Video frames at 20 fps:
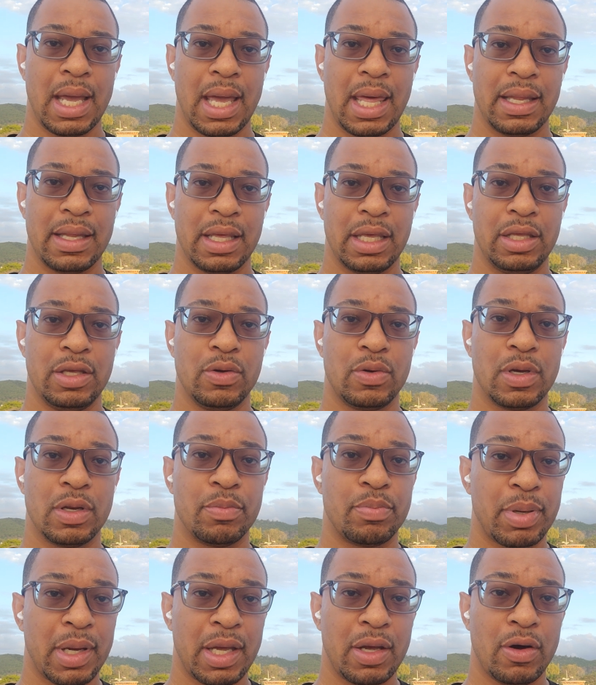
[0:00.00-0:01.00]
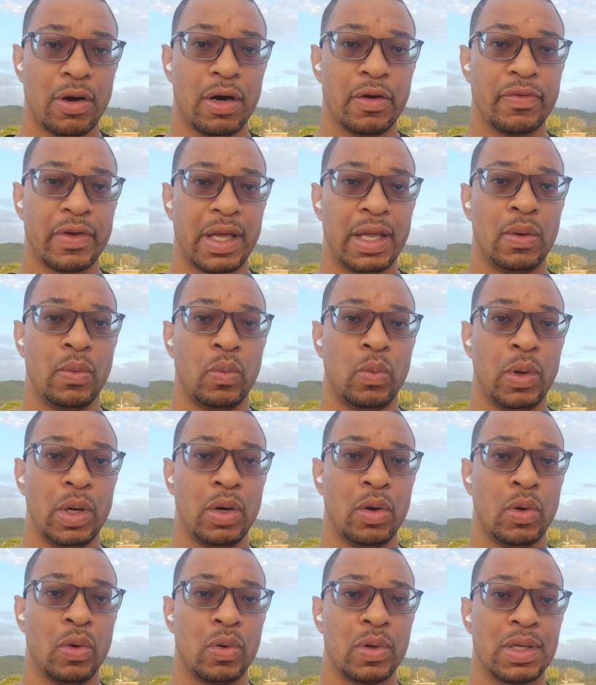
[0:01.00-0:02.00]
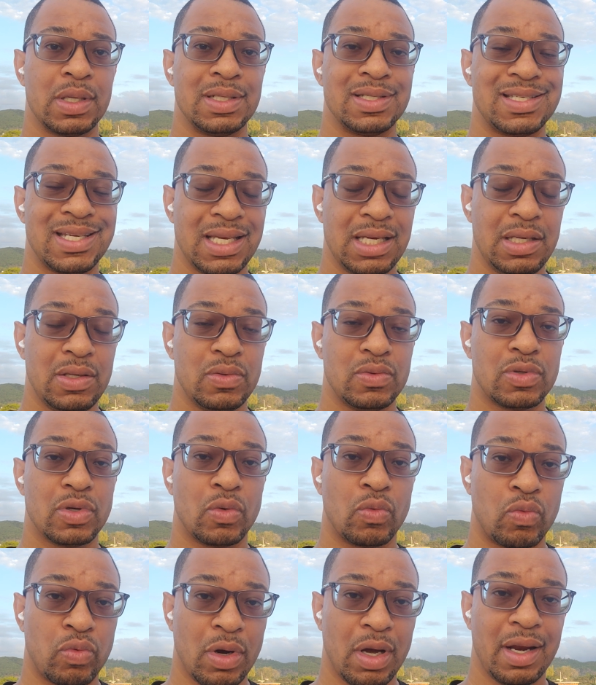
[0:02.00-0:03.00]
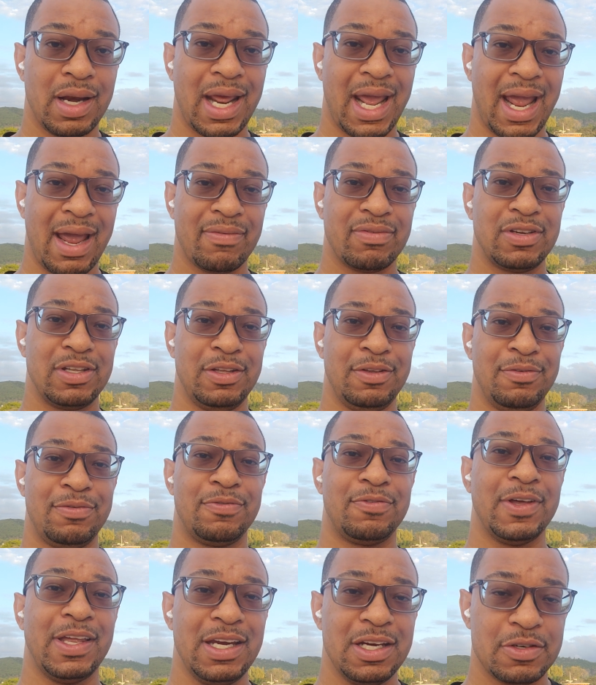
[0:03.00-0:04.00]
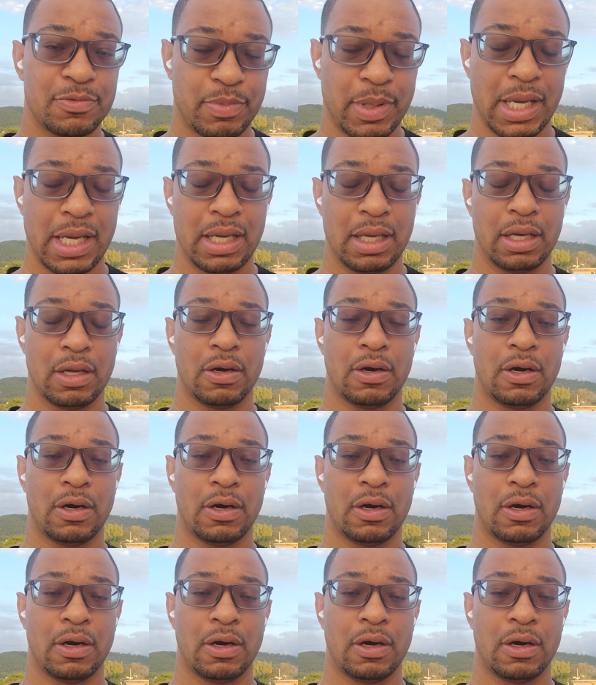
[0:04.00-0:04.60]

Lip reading: and that you can pay off and will continue to run after you finish paying it